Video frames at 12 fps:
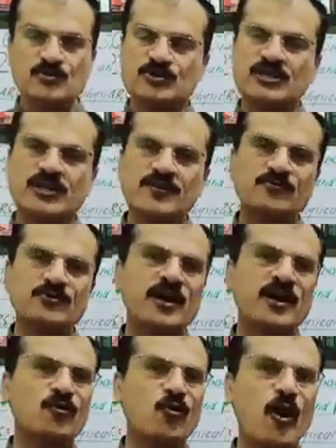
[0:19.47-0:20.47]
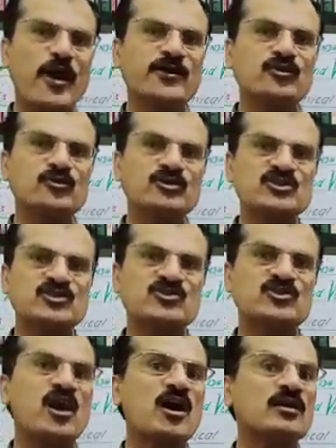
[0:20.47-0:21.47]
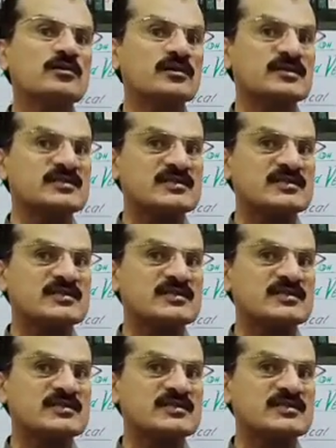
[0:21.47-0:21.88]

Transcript: Today we are going to start